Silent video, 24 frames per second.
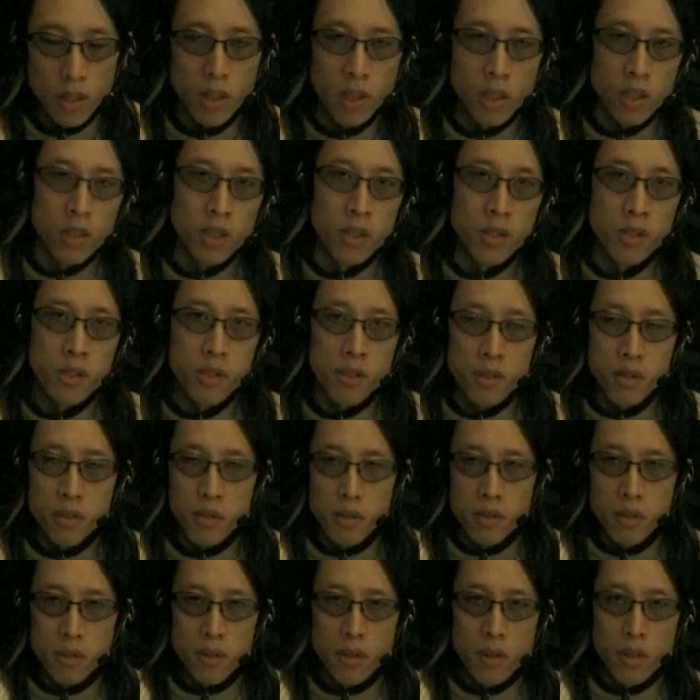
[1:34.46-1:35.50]

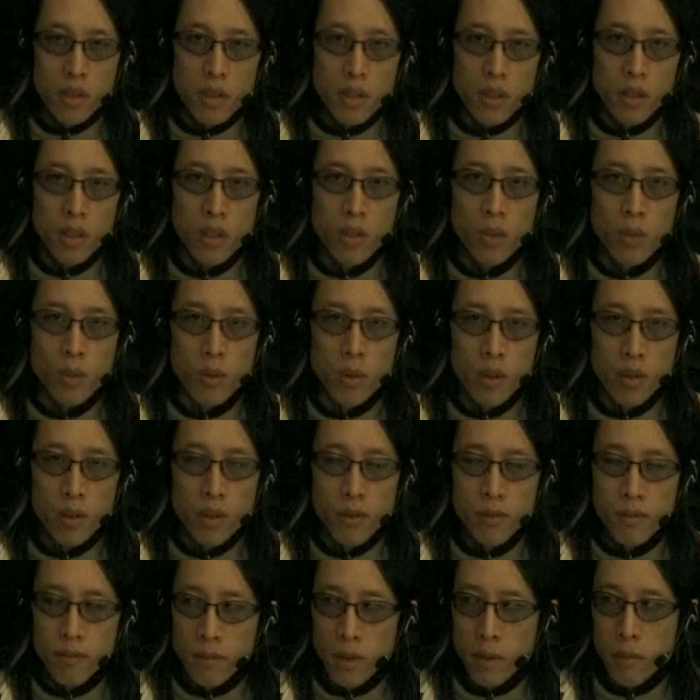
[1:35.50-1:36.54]
is you know
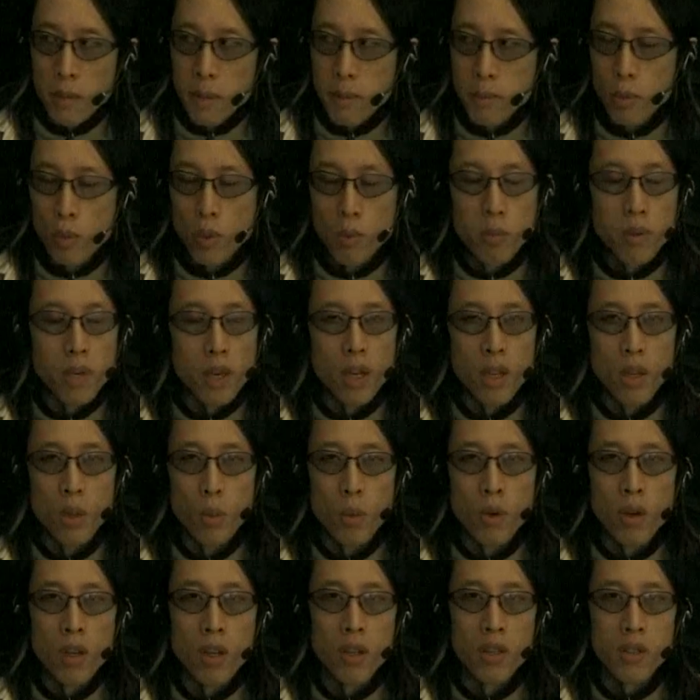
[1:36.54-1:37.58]
that people will put on the
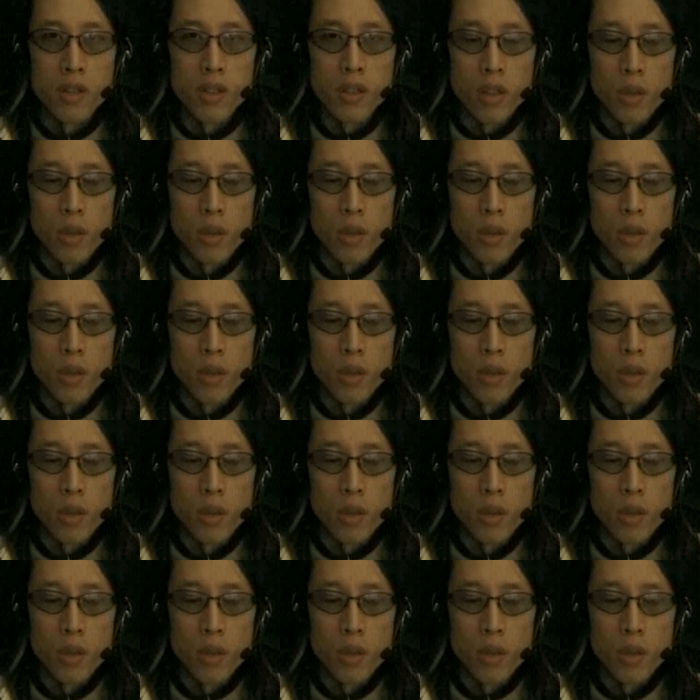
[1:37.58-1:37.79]
walls.